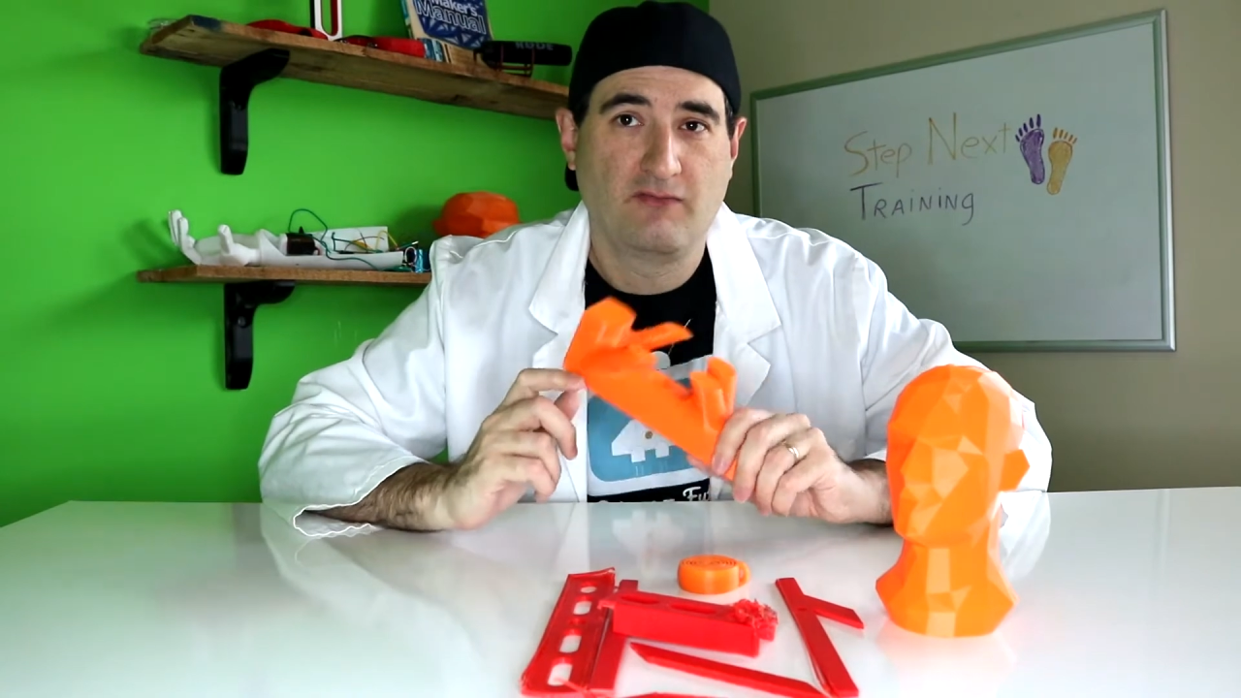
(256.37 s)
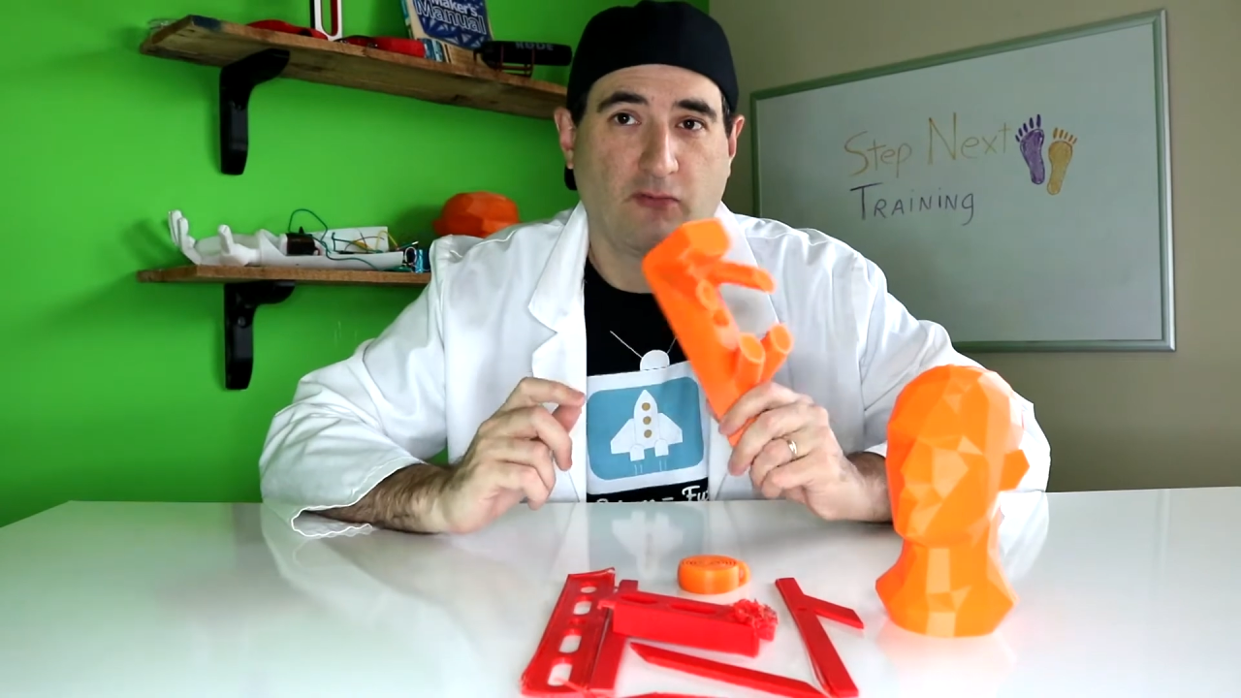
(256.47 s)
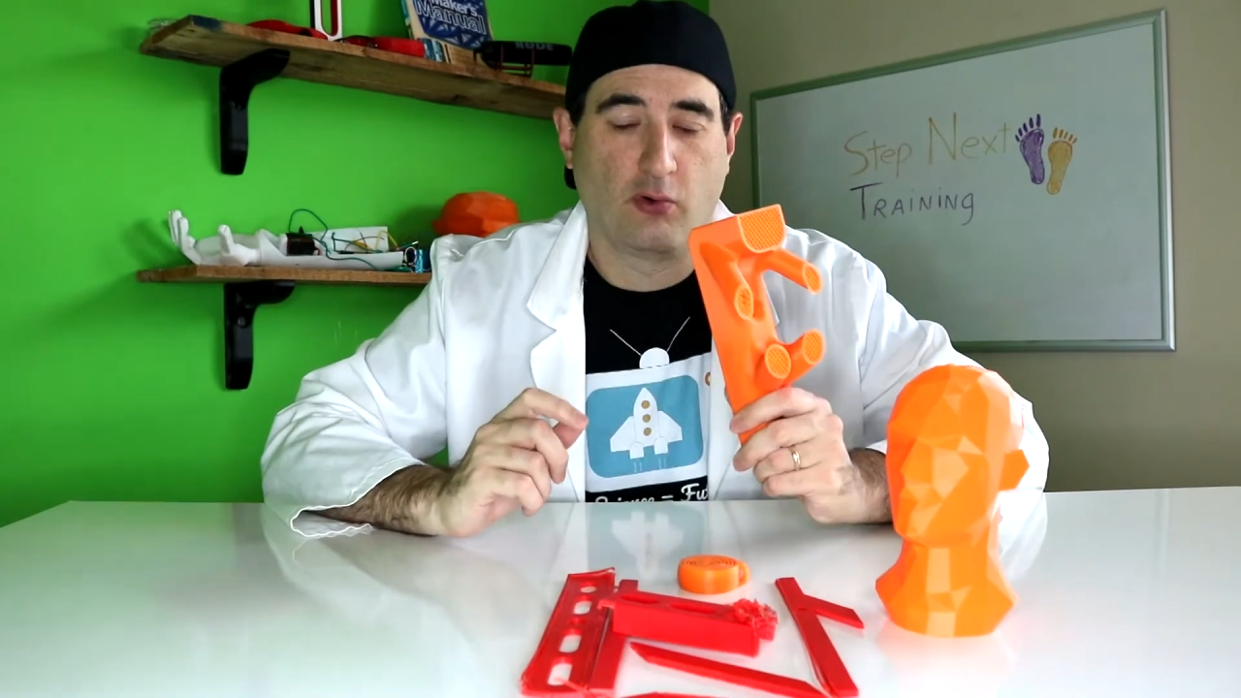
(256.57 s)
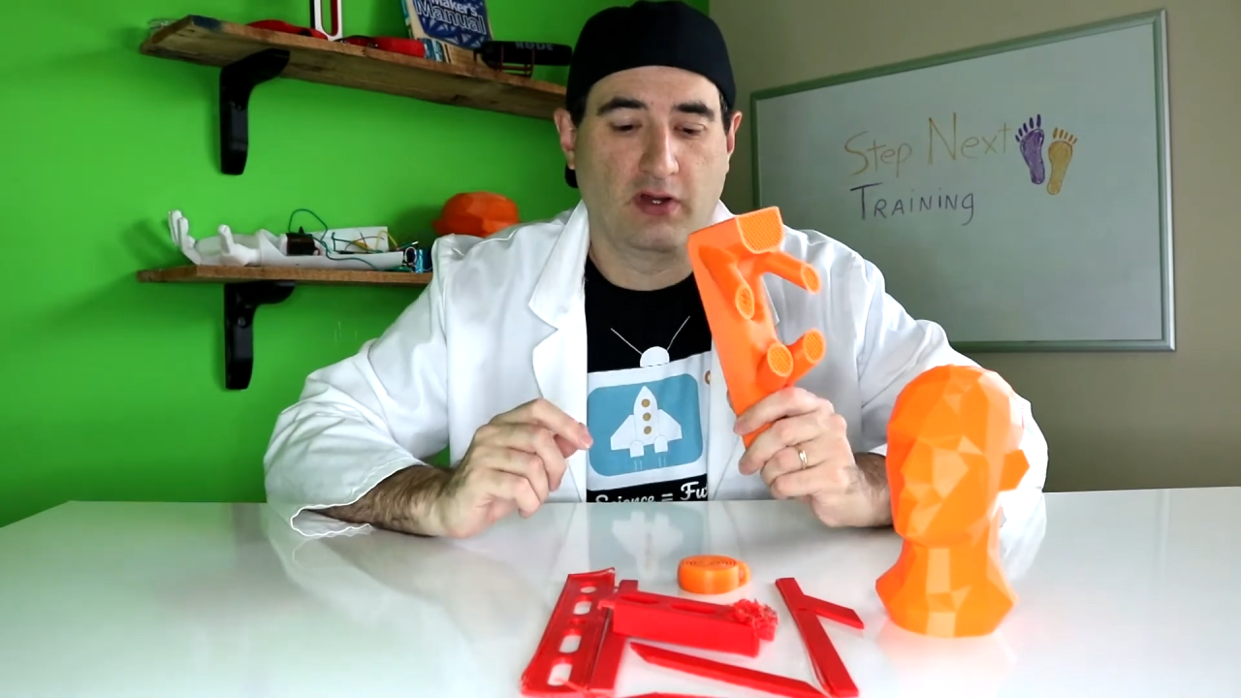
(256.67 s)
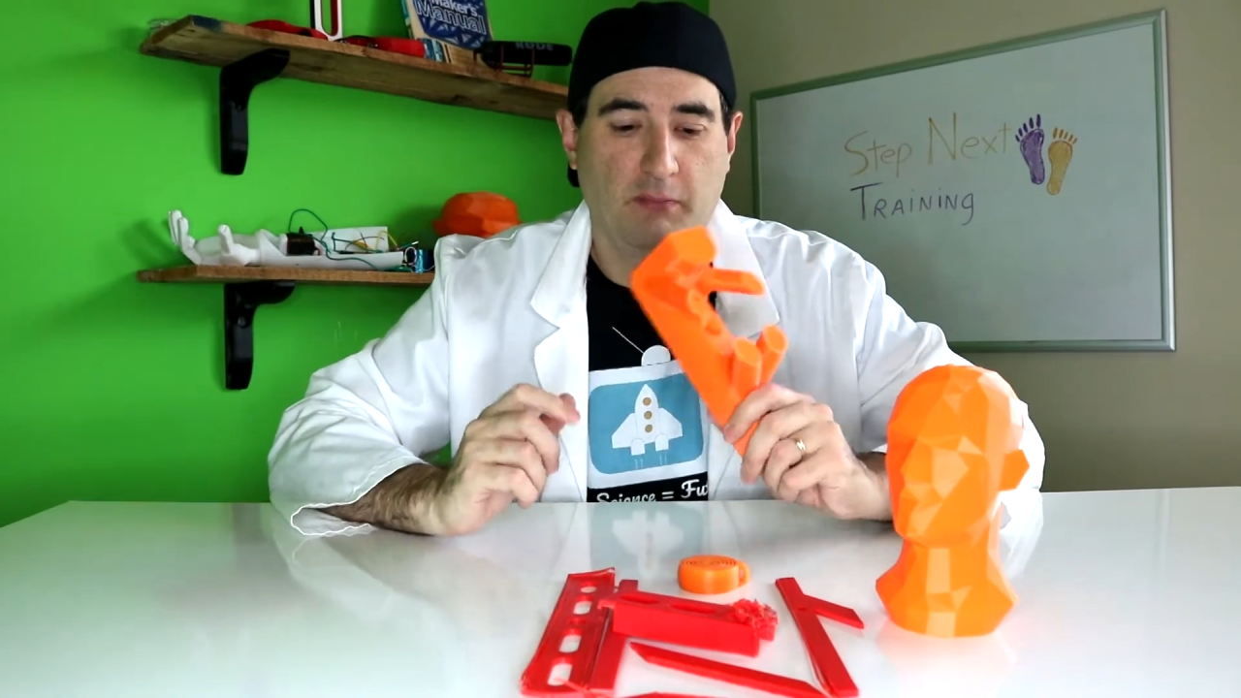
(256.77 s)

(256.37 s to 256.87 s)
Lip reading: for a